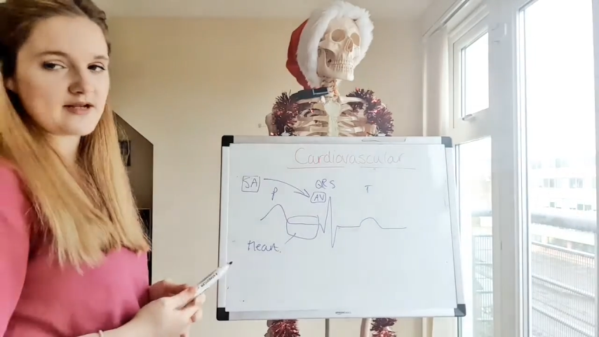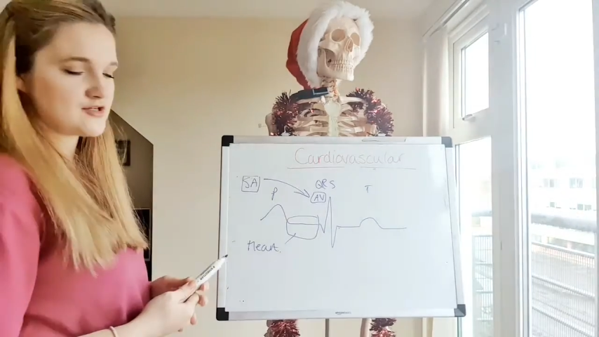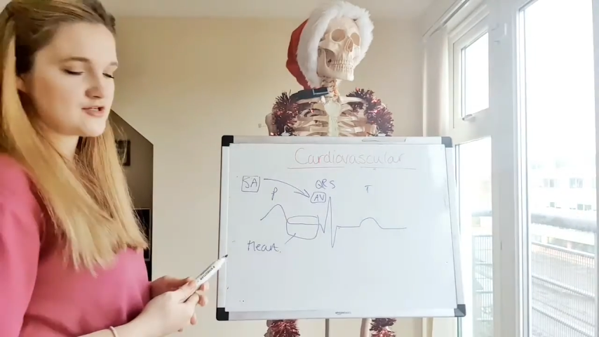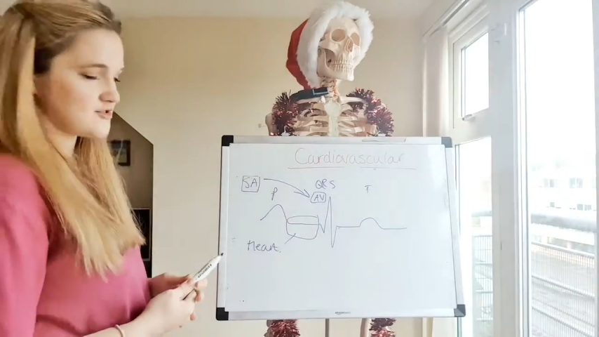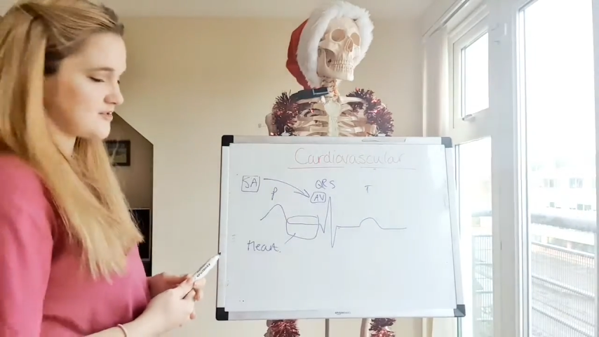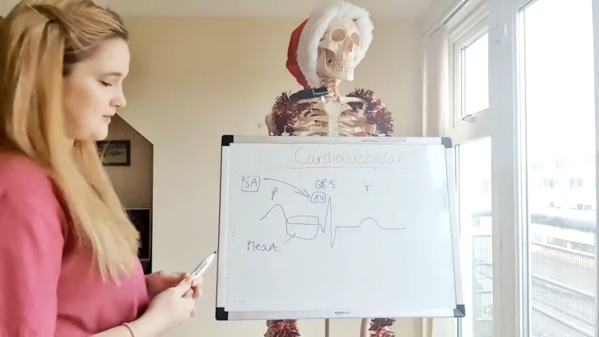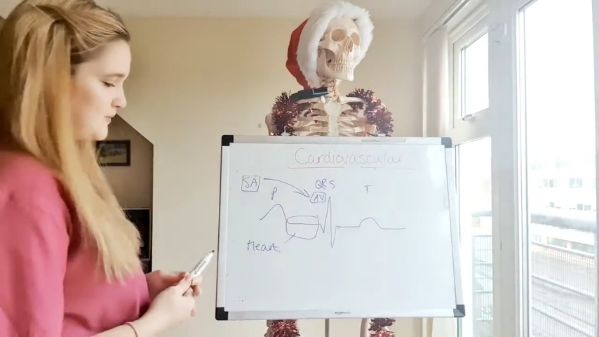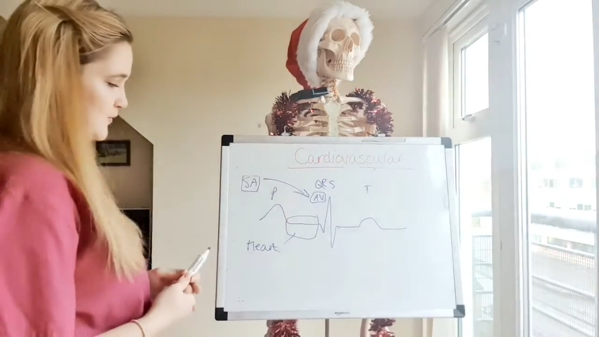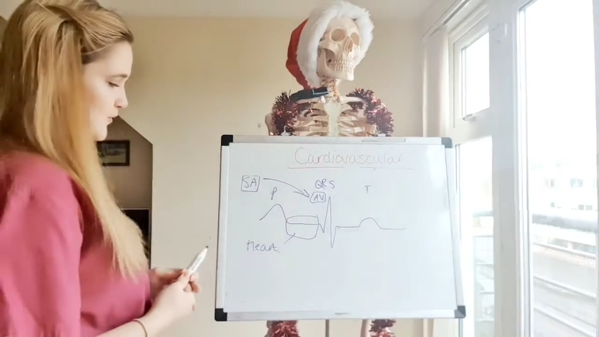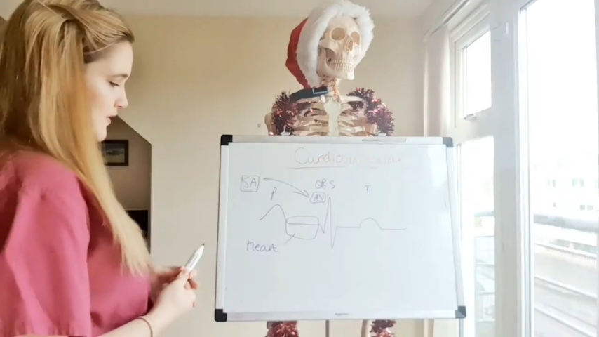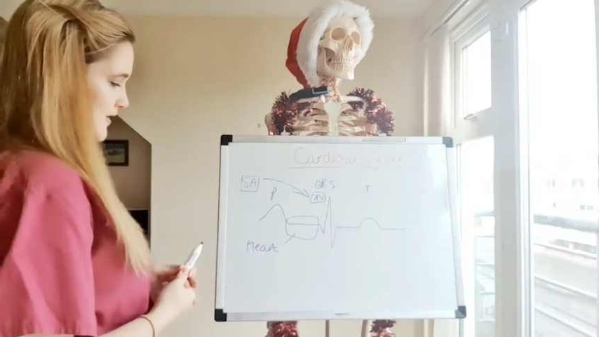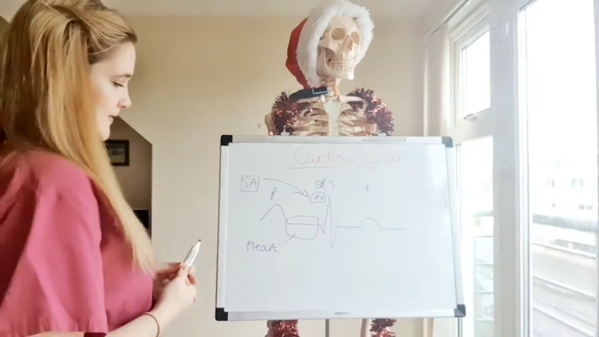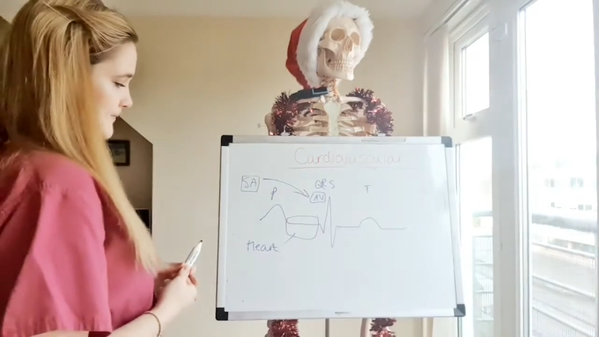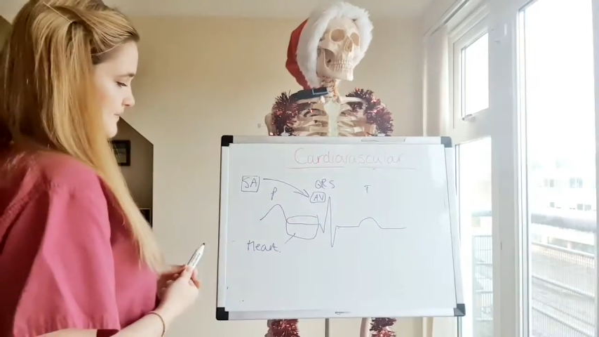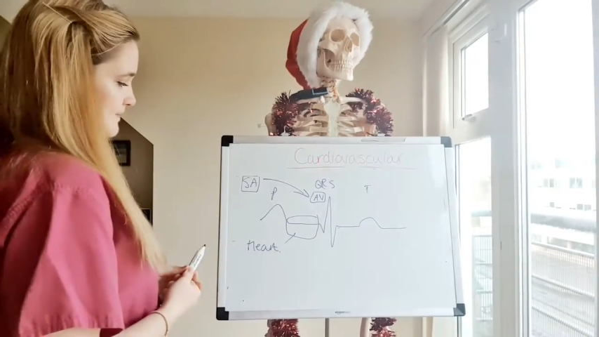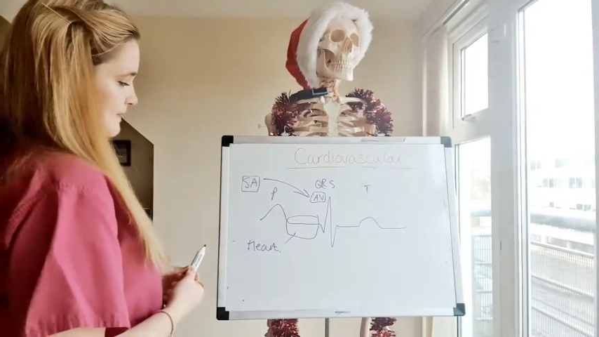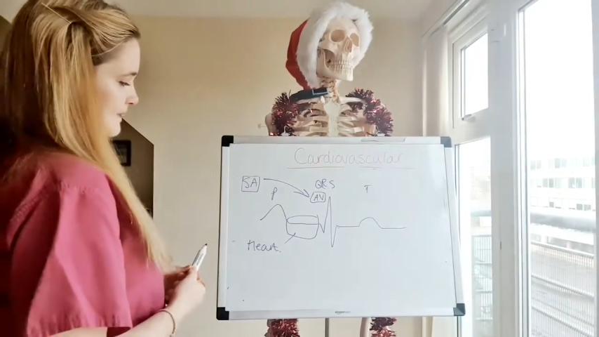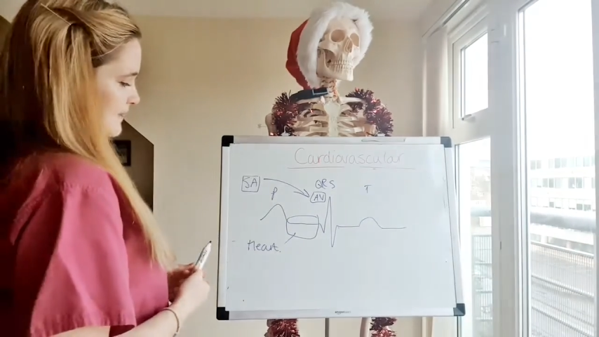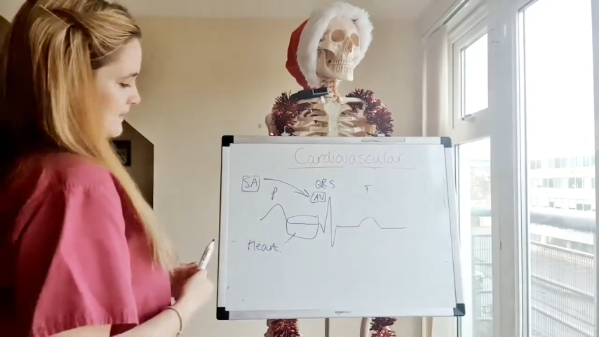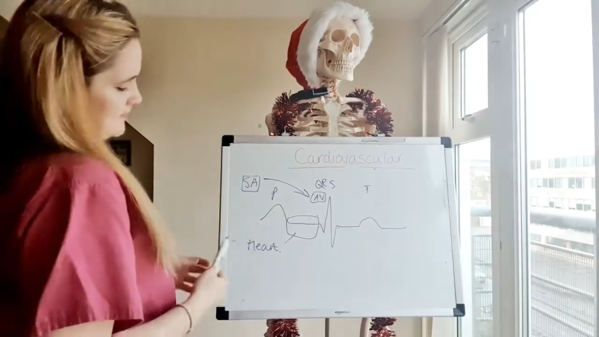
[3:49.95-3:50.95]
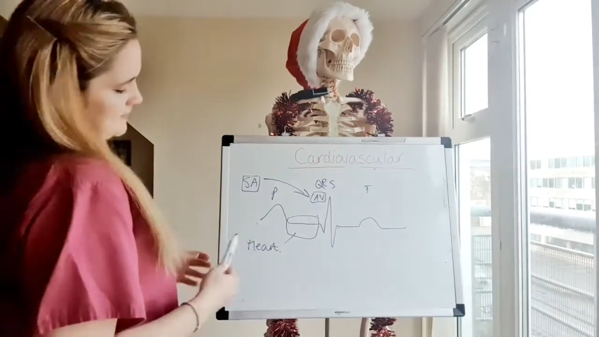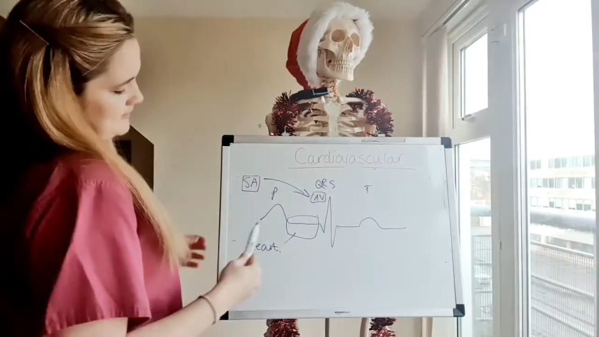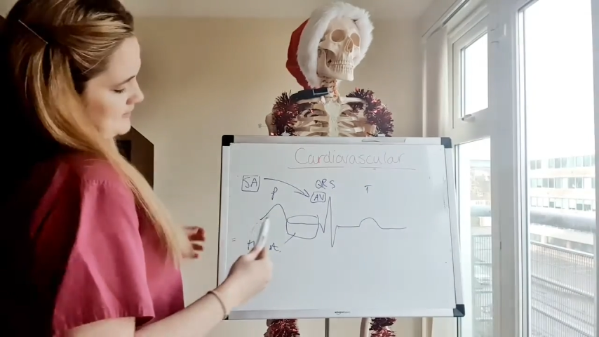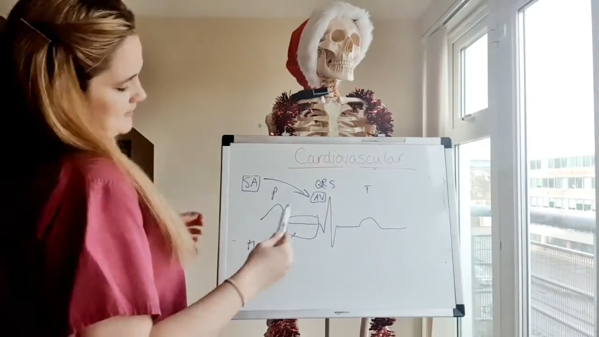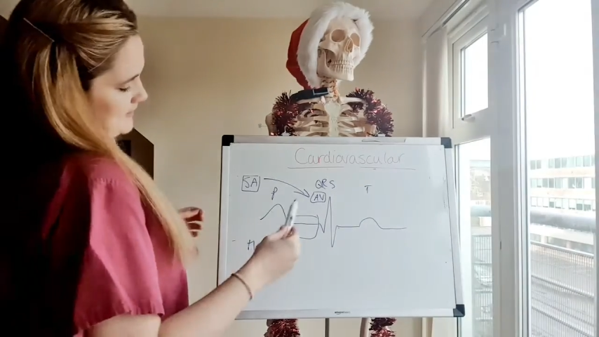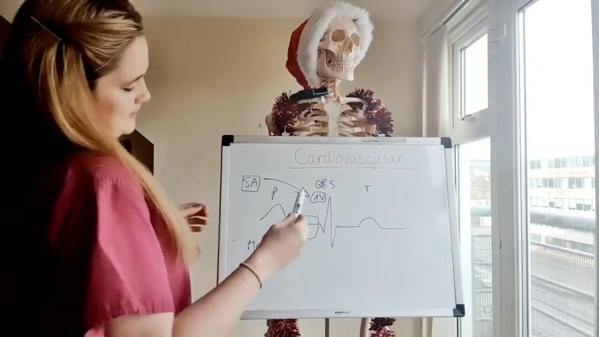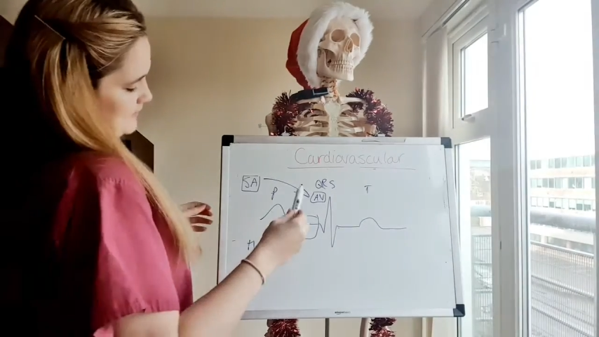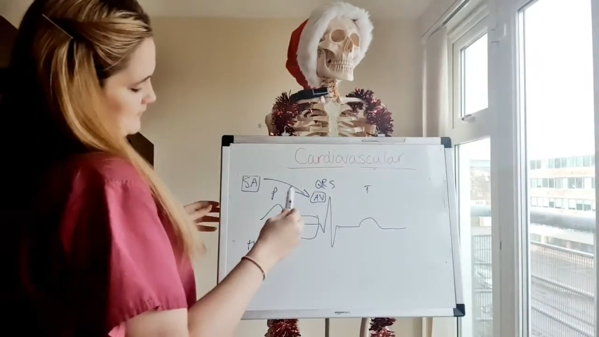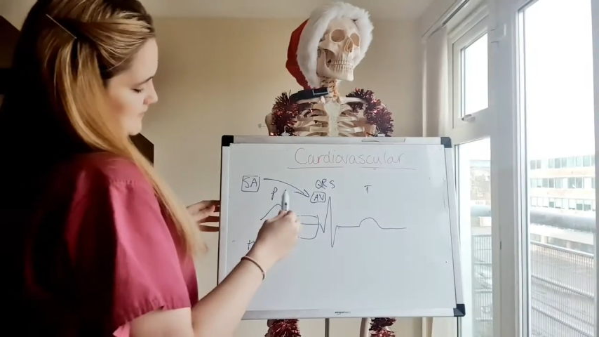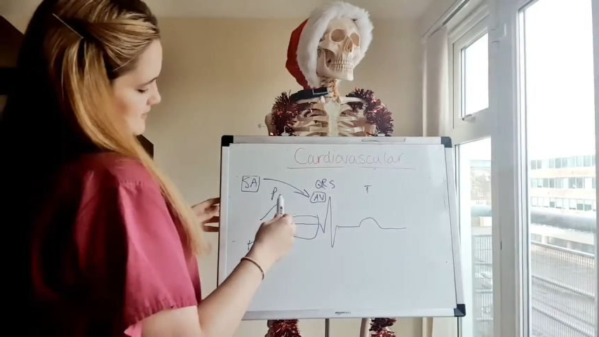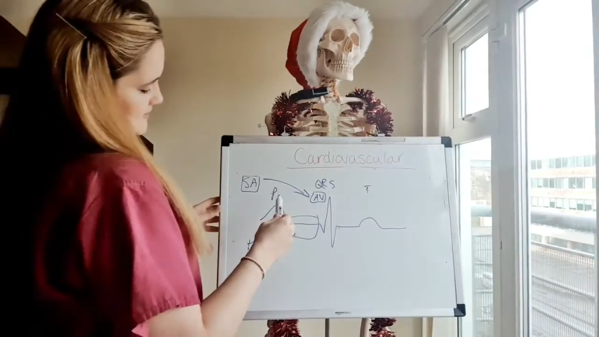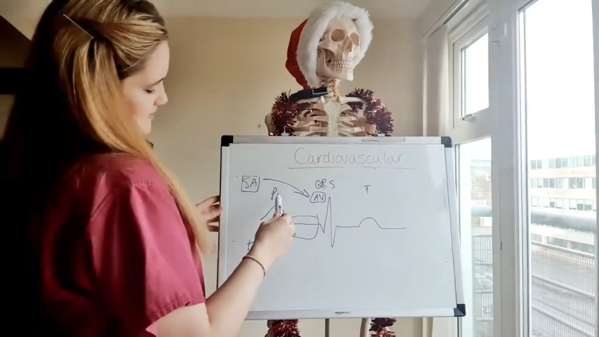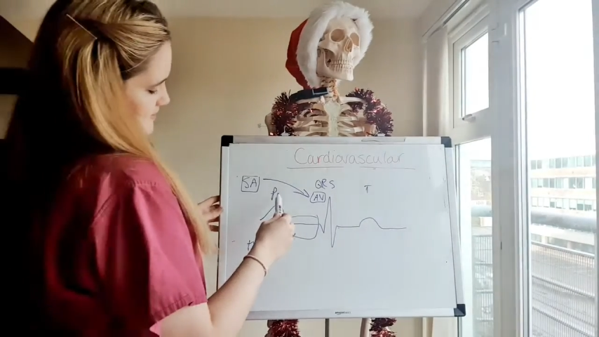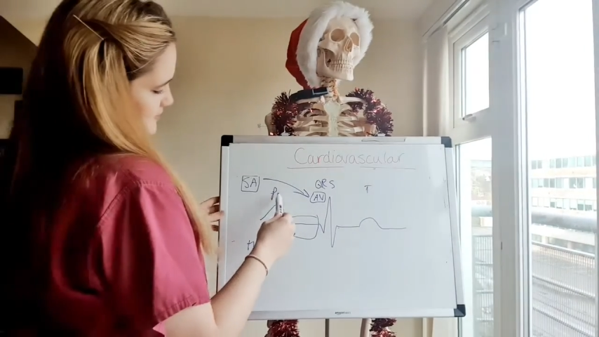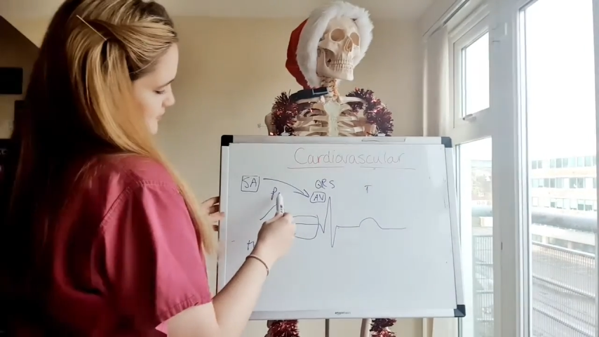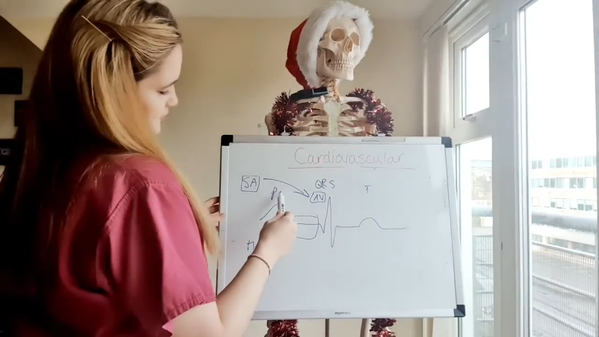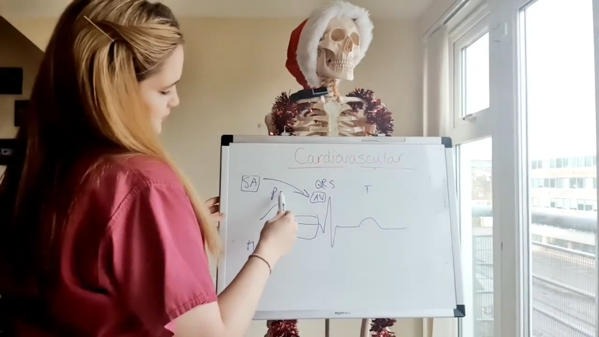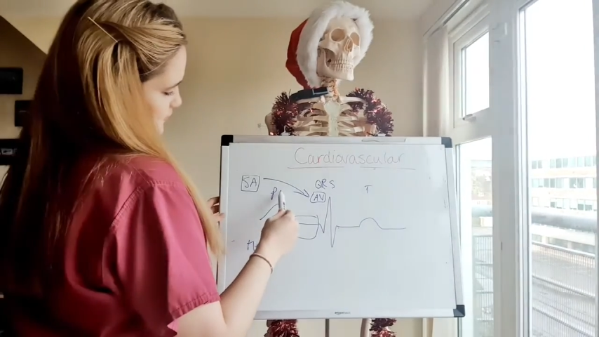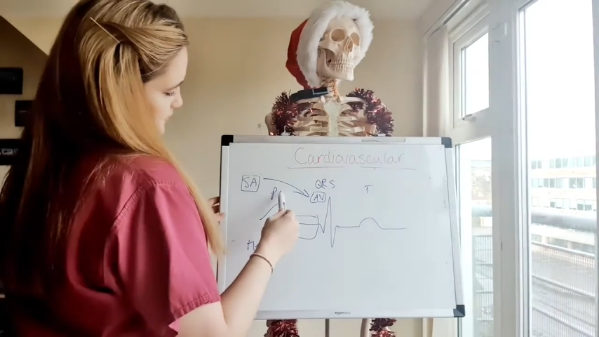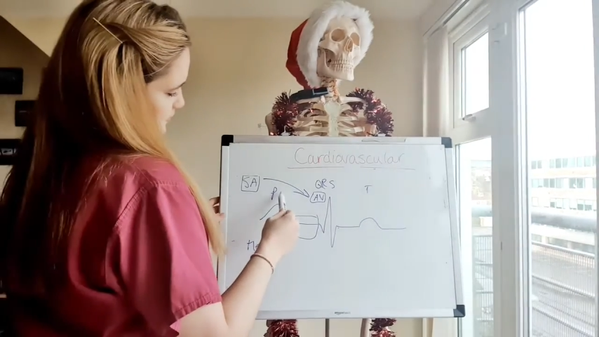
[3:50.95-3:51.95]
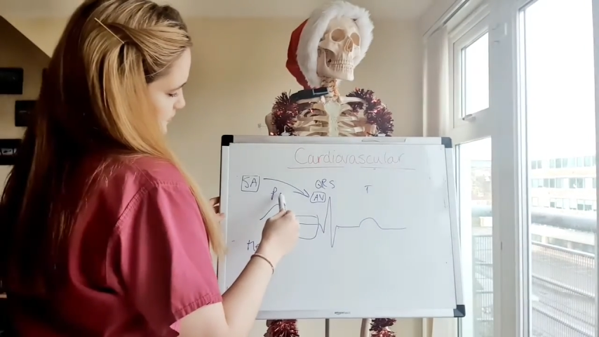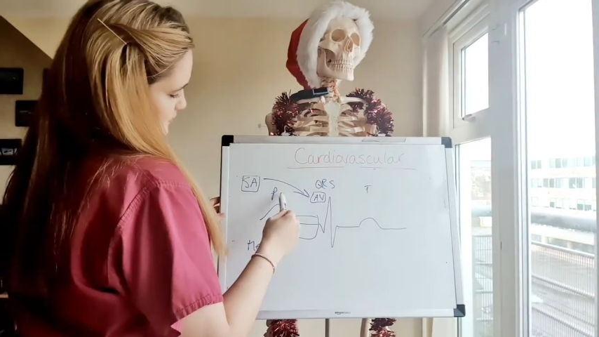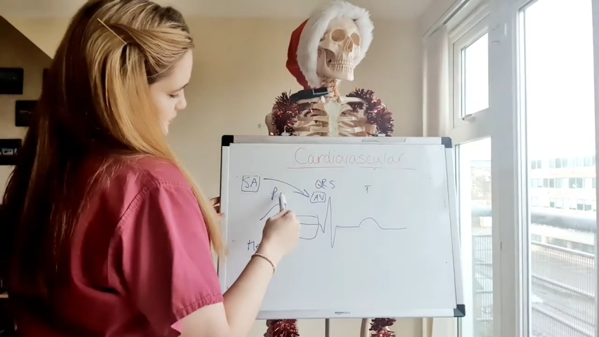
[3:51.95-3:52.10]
somewhere. And if it's the difference